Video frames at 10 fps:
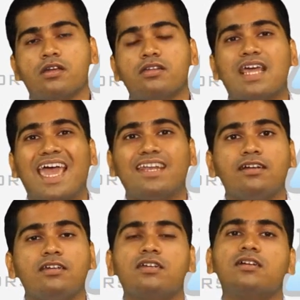Under
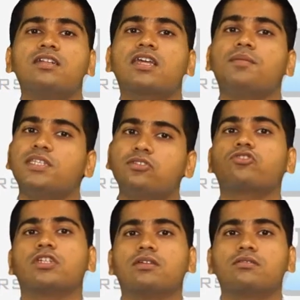analytical
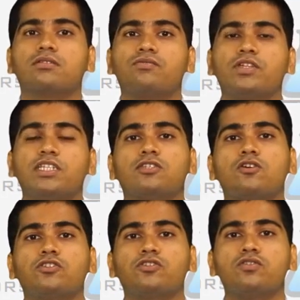chemistry, which is
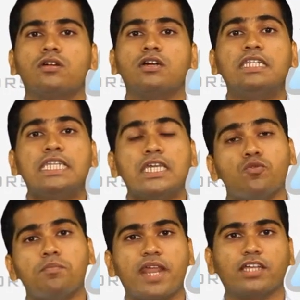also a
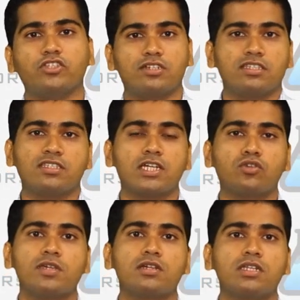new branch, it is
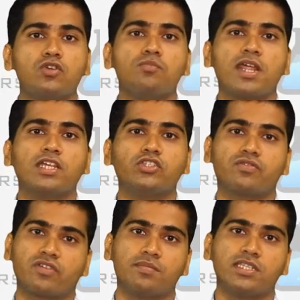said to be a new branch
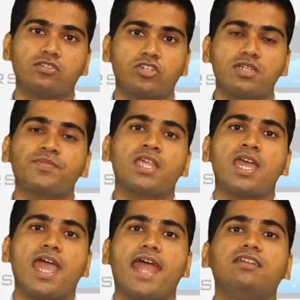of chemistry,
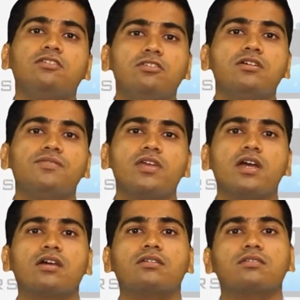and here
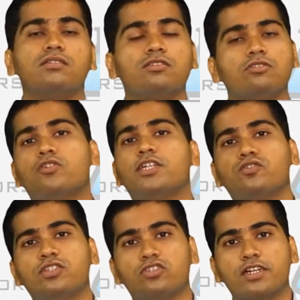we are
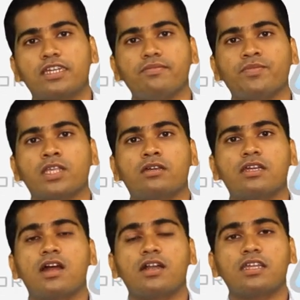going to study
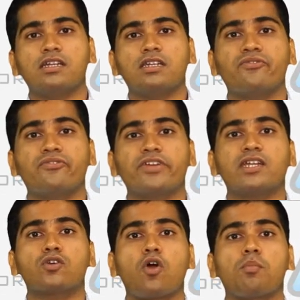regarding different